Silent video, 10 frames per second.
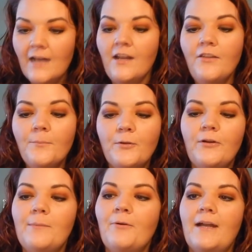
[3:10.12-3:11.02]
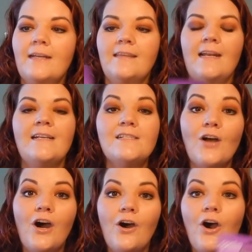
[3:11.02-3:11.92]
Another beauty product that I
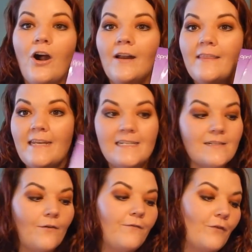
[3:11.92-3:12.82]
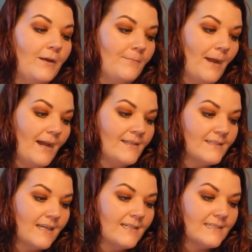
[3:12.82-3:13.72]
saw are these foot
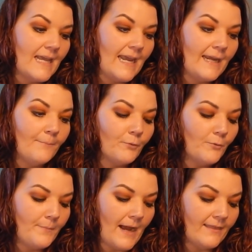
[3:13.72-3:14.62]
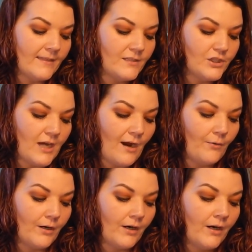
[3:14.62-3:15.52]
masks. It's an April Bath and
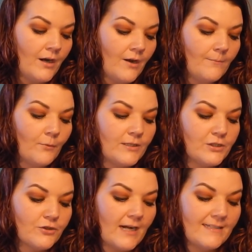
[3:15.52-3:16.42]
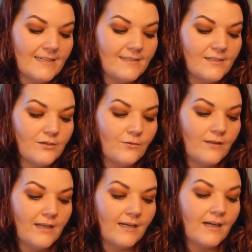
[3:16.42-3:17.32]
Shower Moisturizing
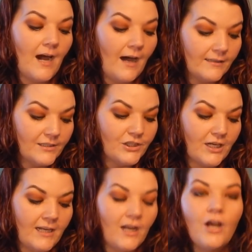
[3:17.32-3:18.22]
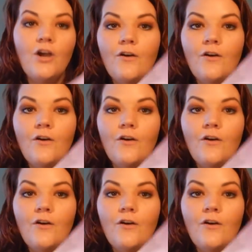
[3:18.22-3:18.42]
Soothing Collagen